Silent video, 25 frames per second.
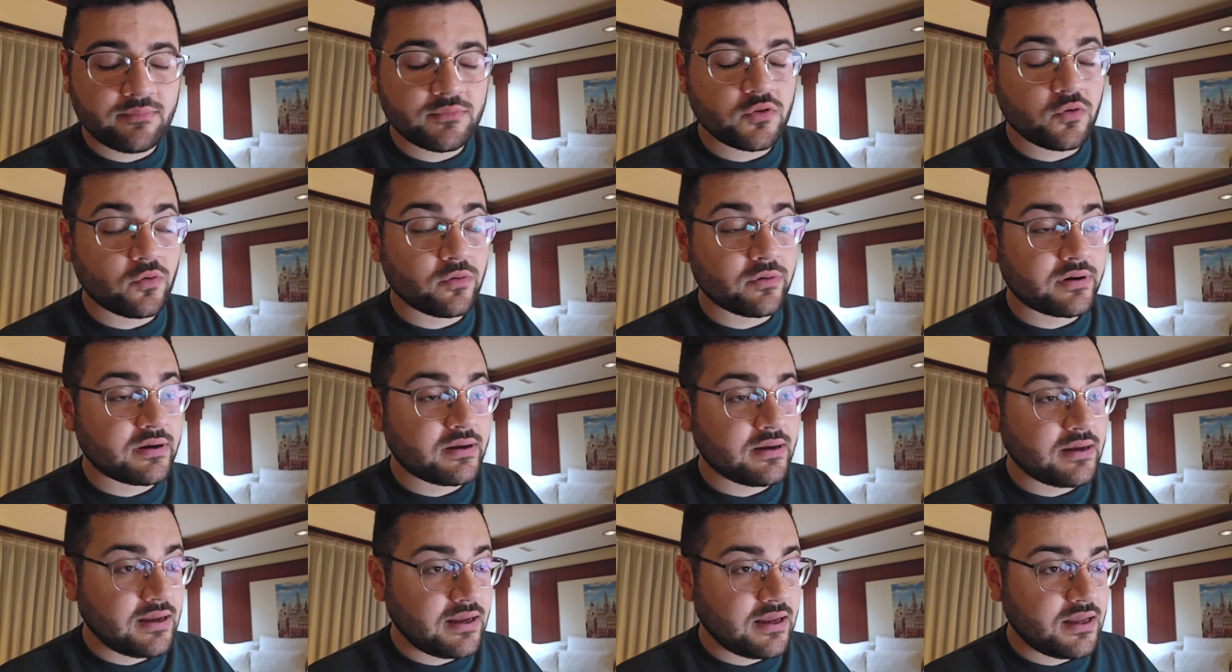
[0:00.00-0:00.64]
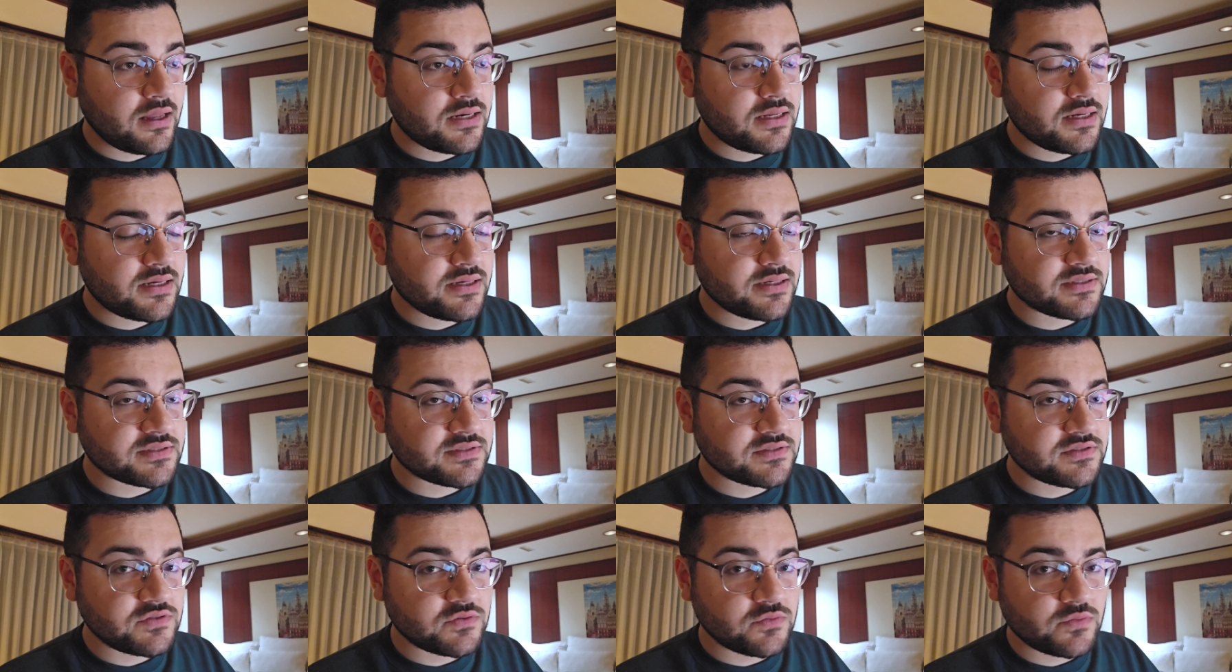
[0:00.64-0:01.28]
Lorcana
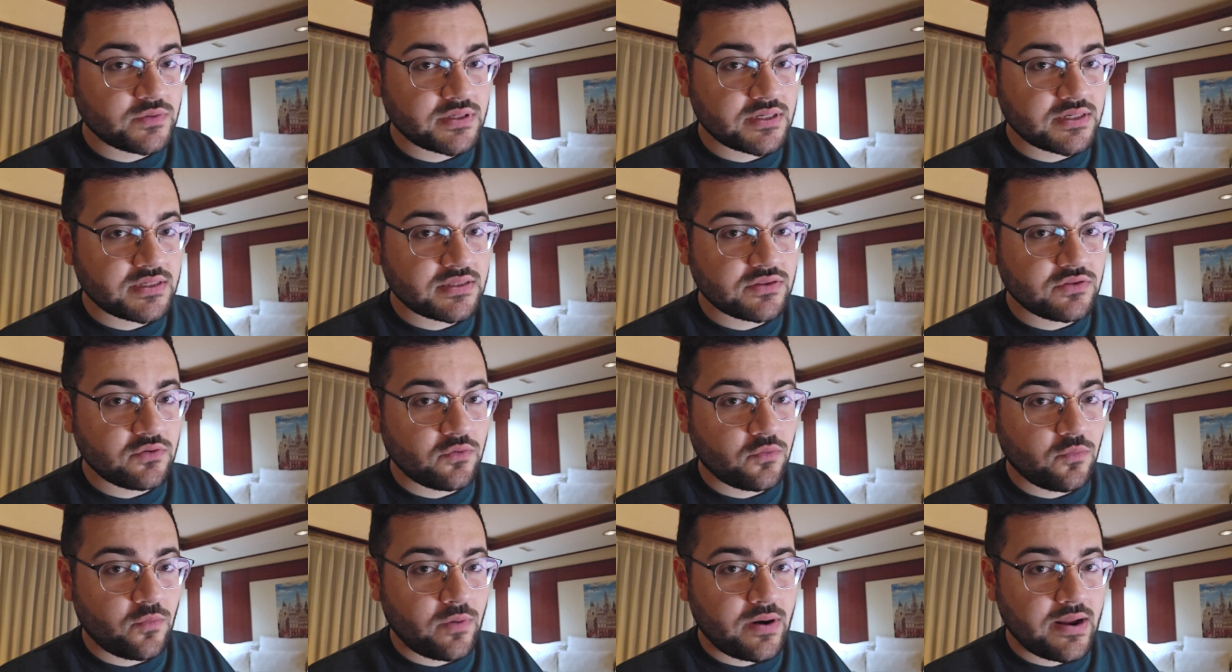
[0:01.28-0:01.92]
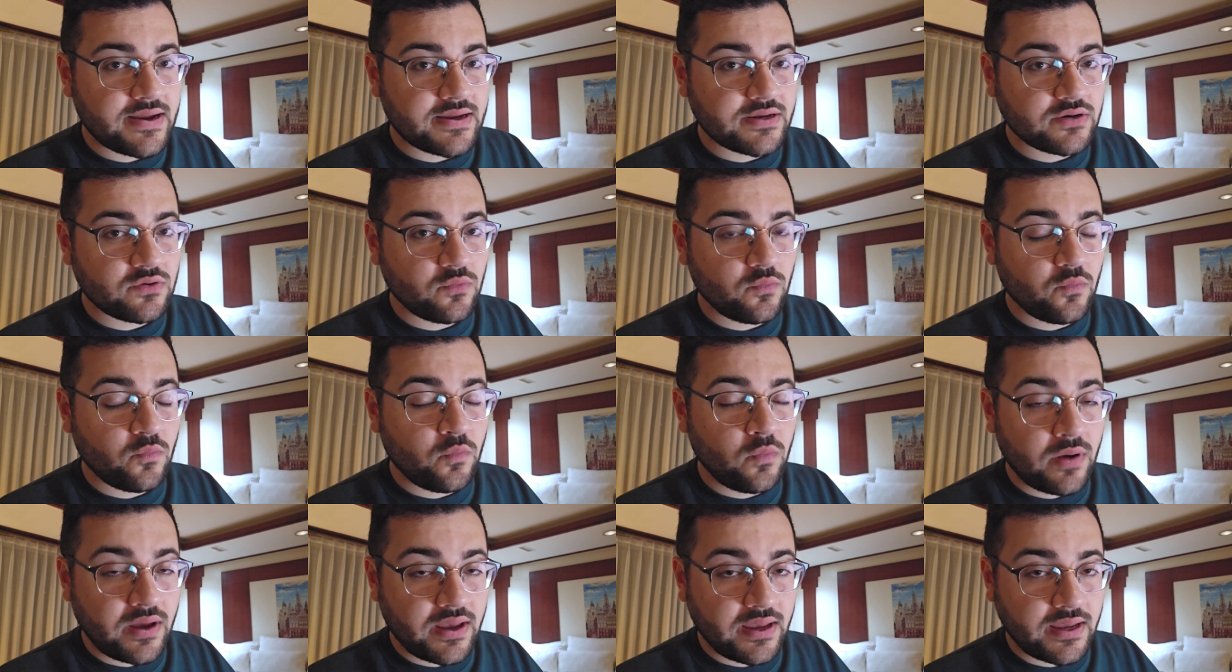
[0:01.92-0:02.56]
is doing it the right
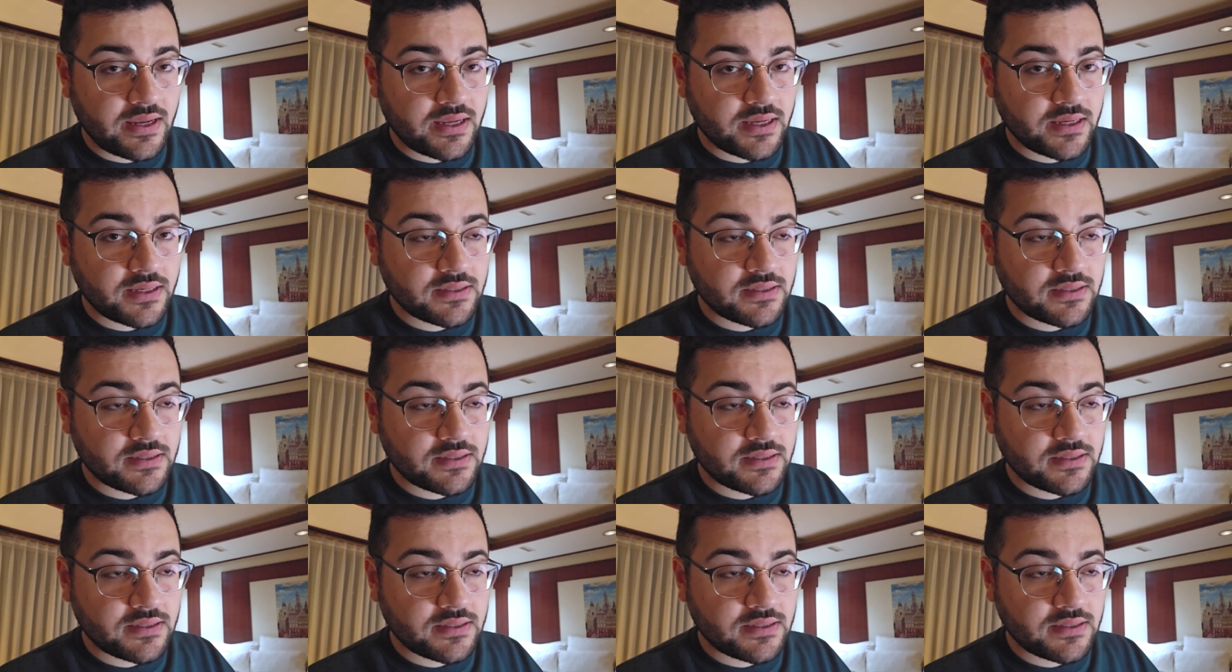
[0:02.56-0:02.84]
way.